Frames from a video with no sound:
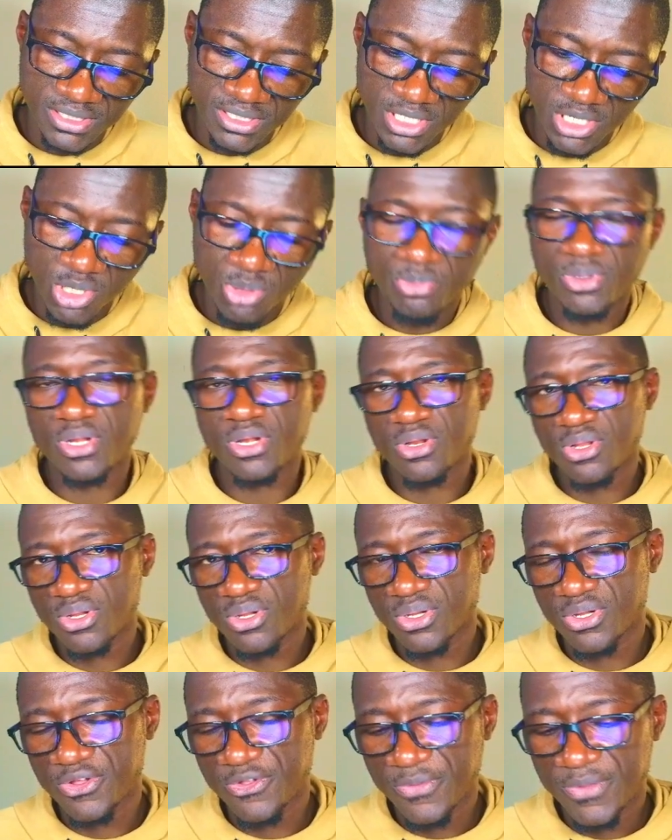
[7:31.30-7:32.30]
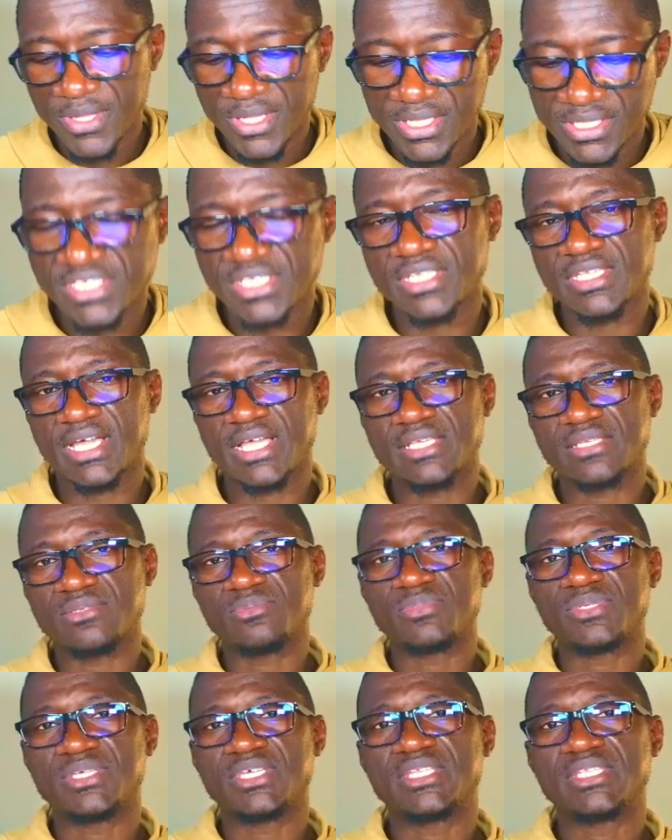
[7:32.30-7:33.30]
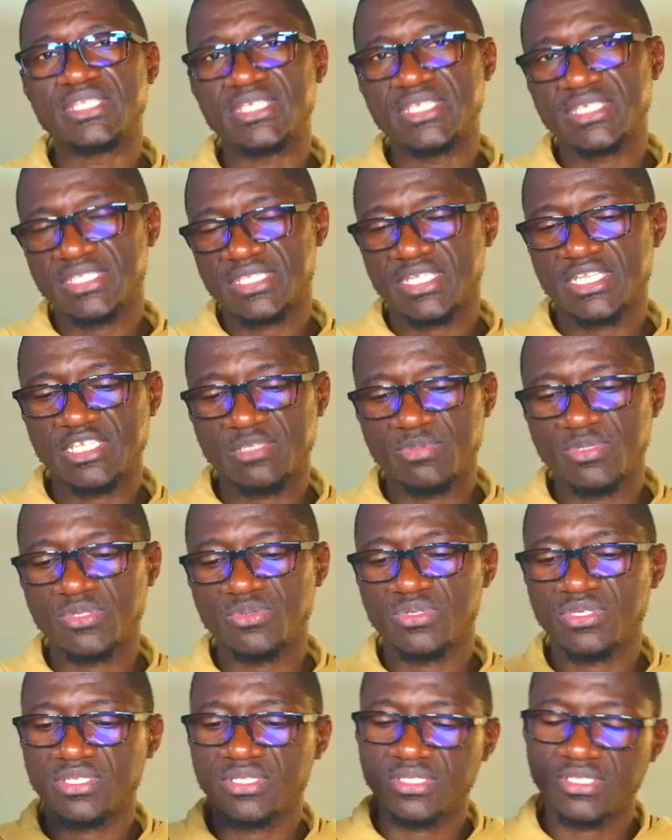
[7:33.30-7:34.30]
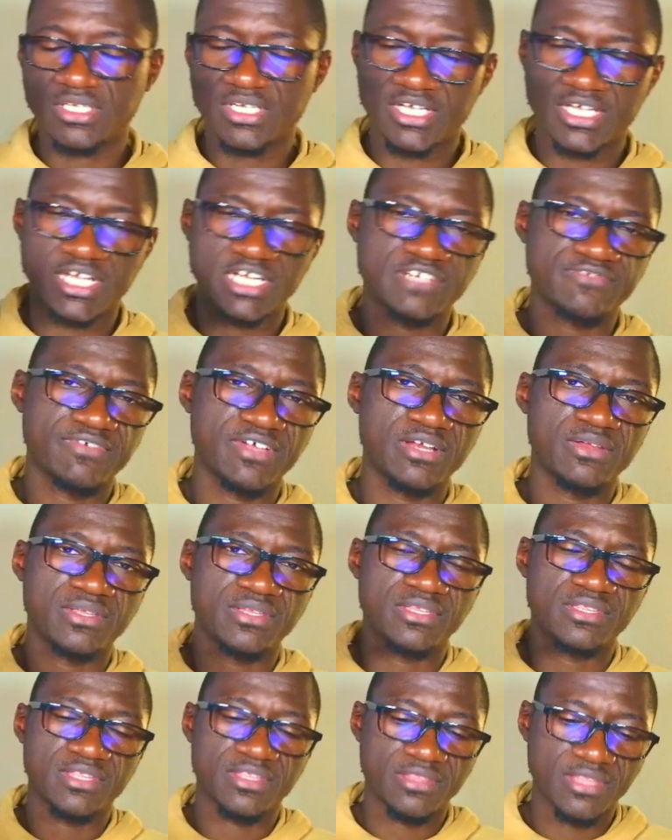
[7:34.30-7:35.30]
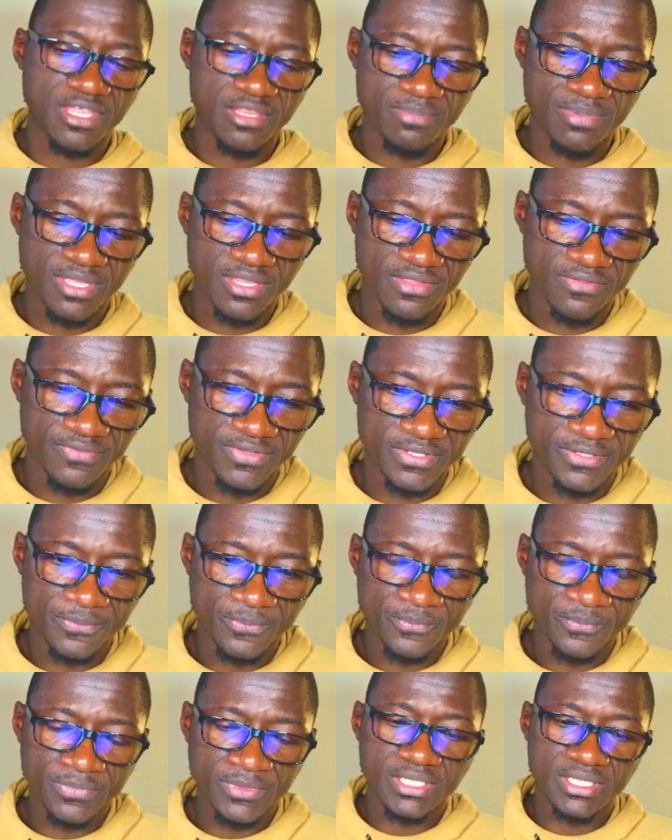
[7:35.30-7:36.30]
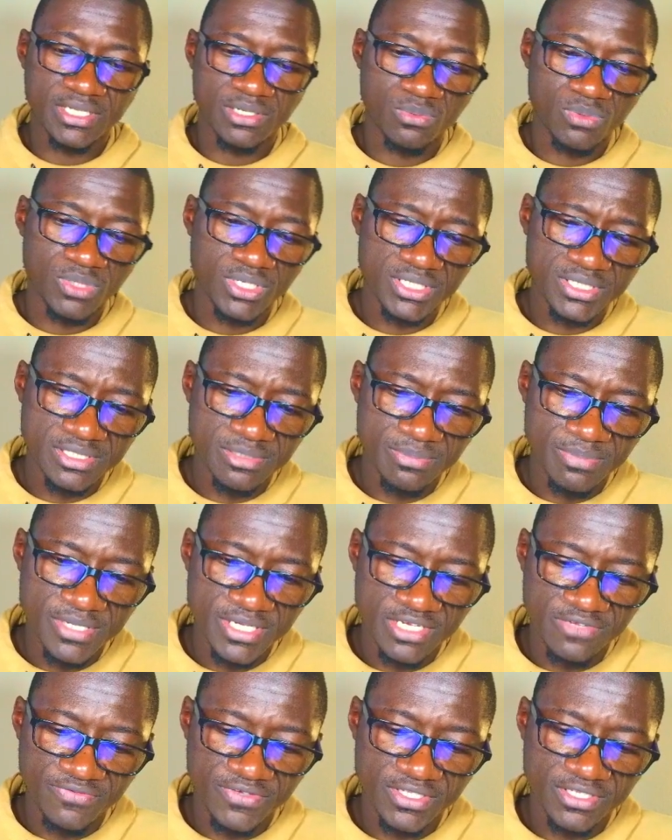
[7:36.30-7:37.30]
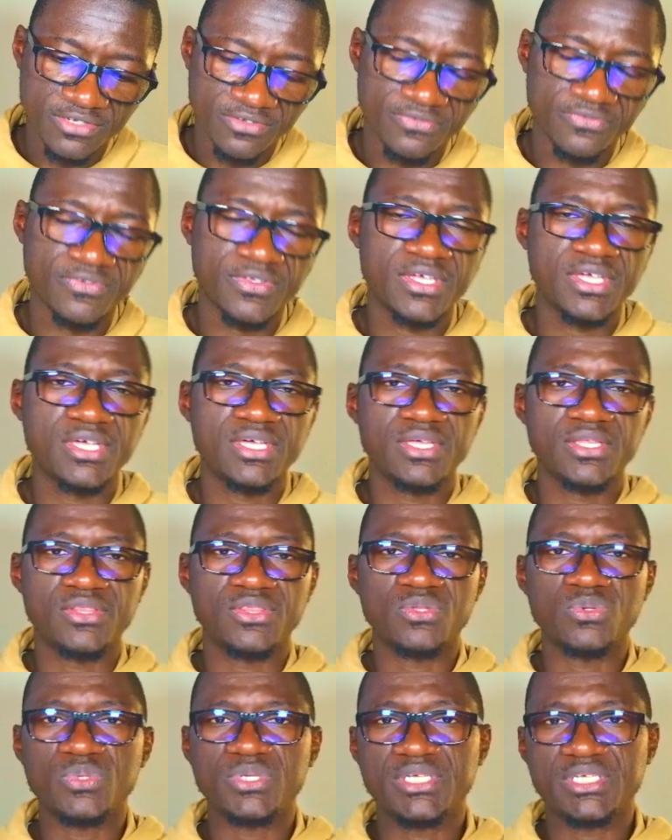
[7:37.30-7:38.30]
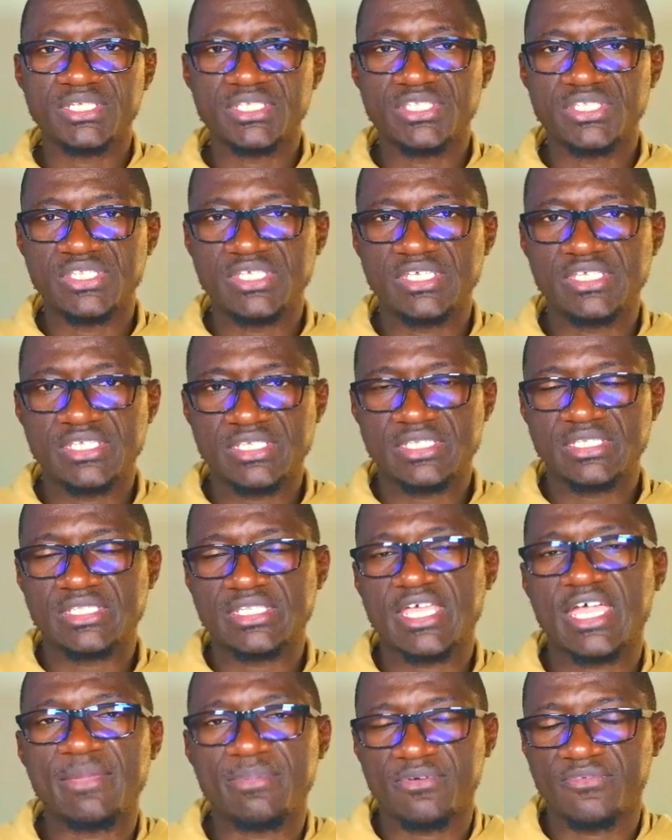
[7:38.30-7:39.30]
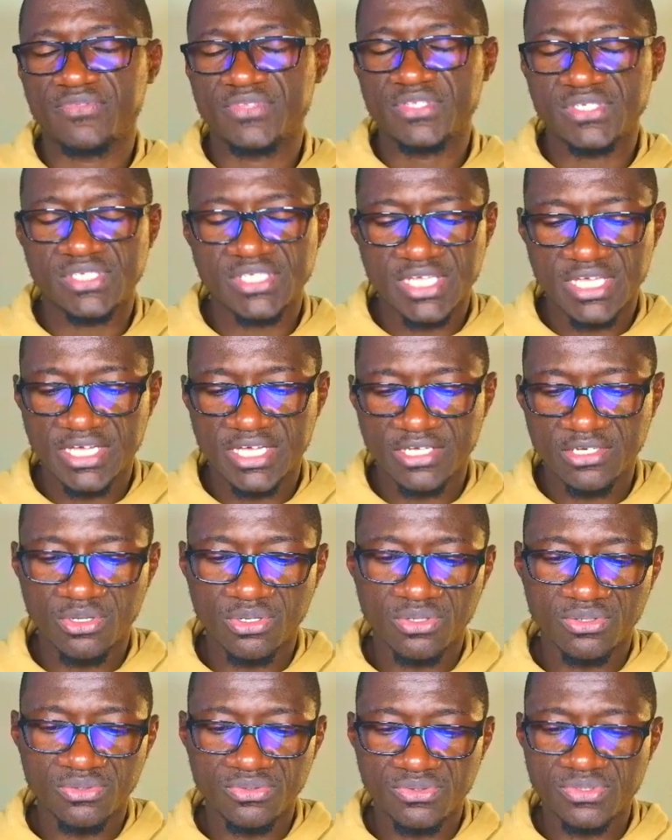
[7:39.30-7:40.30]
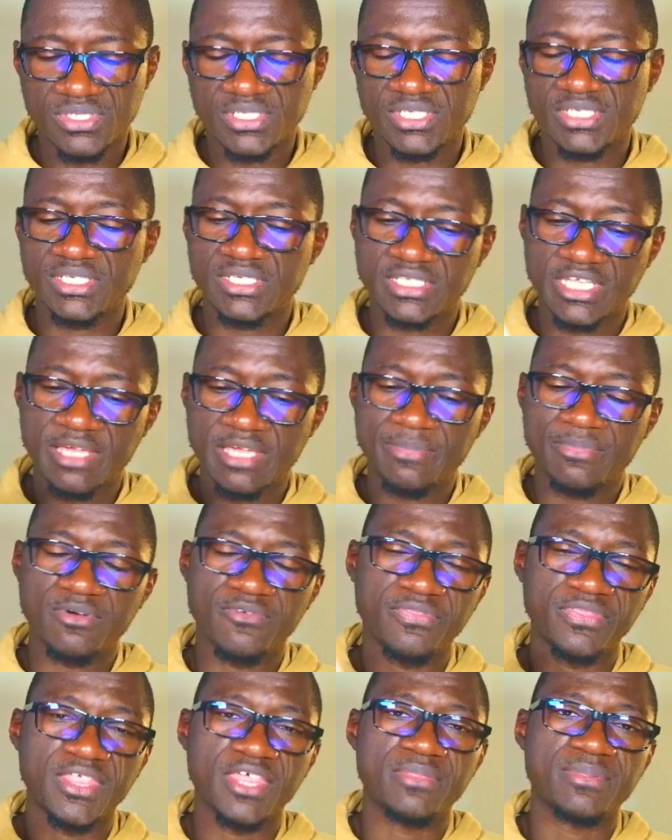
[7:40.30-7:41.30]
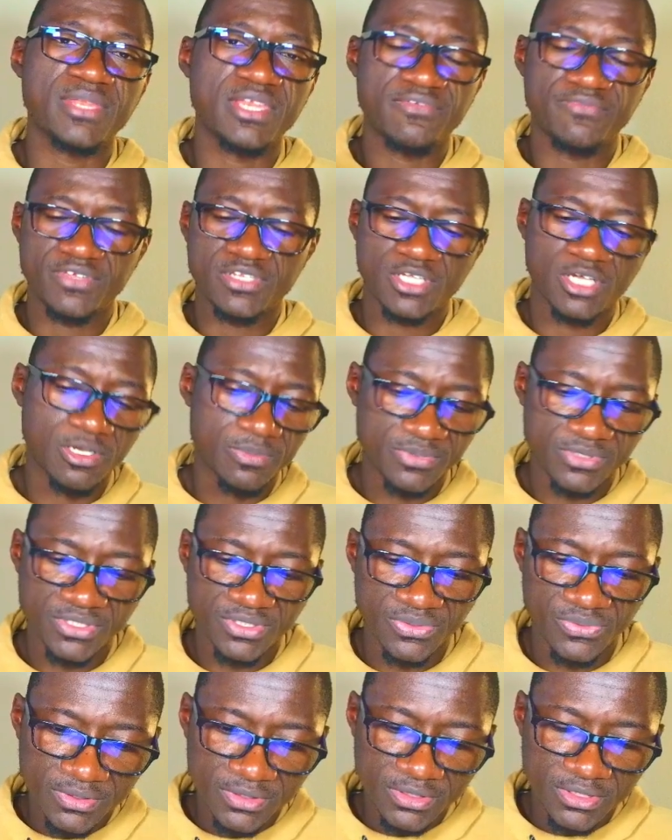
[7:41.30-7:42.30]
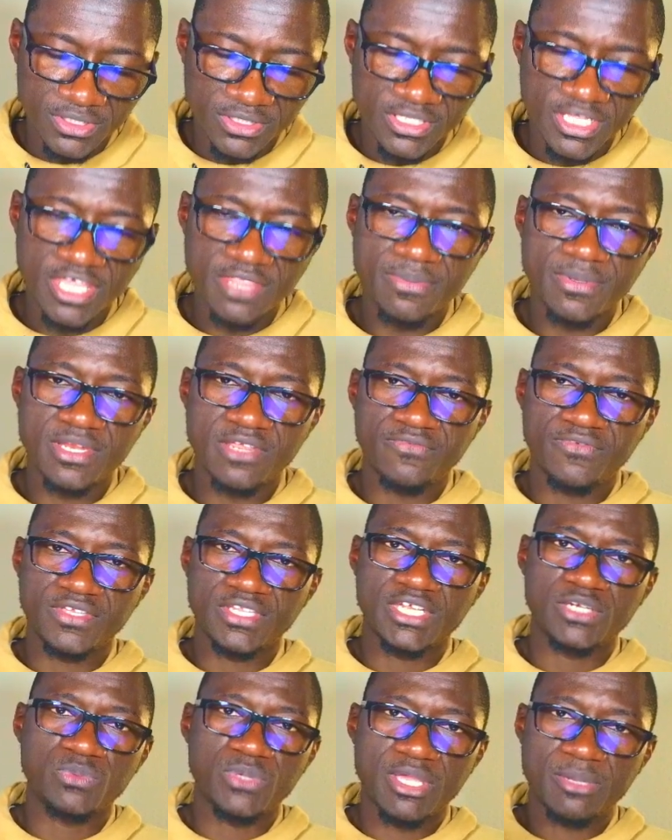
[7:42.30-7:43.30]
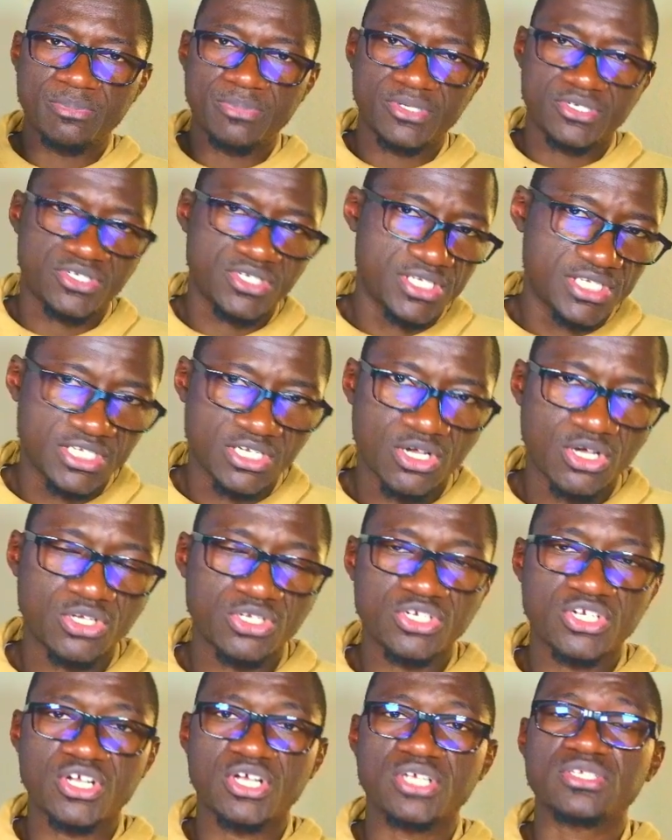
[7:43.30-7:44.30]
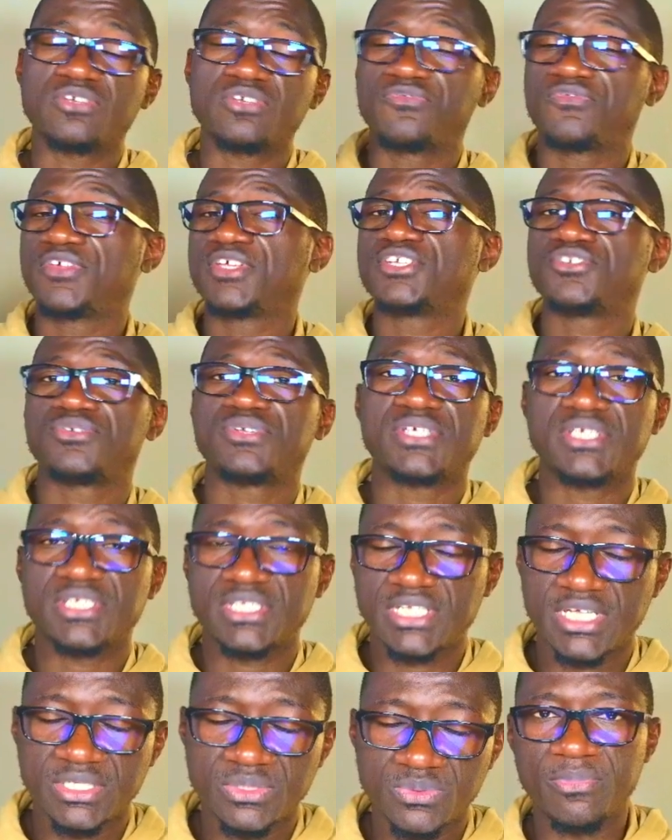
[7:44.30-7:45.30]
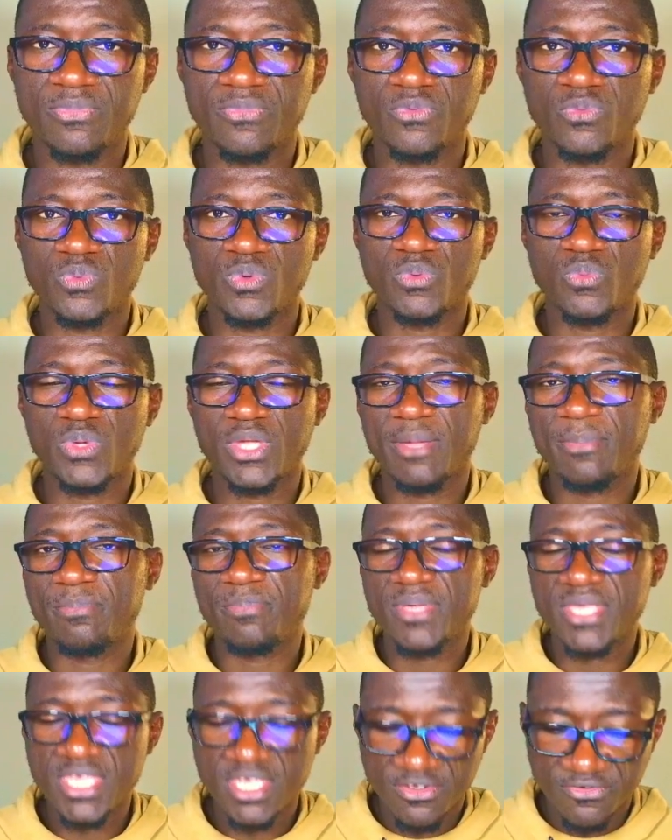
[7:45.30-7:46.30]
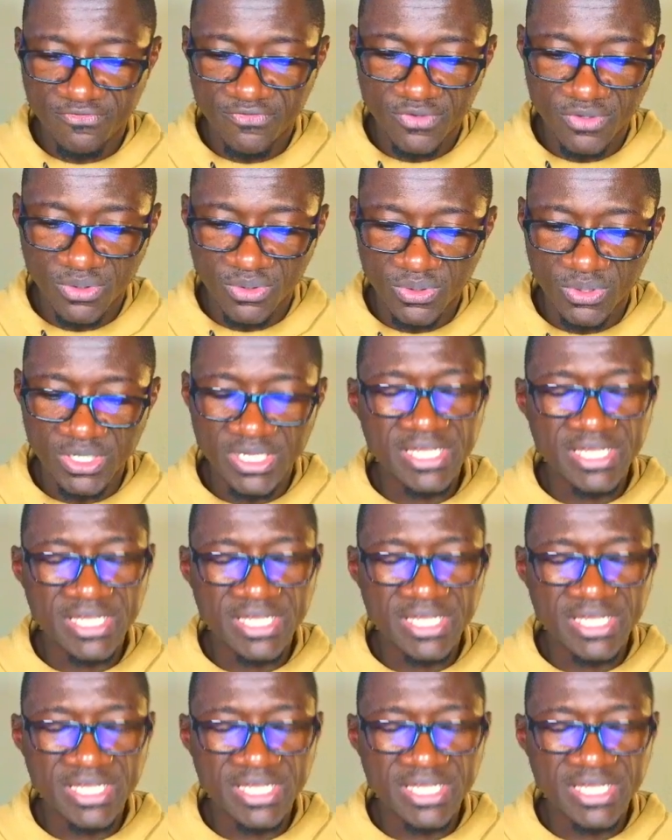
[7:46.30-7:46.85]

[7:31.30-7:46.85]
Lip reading: per law, there has to be a distance between the cash value and the death benefit. Now, what is the benefit of doing this type of design or using this type of death benefit option? The death benefit that we are purchasing or the cost of insurance that we are paying for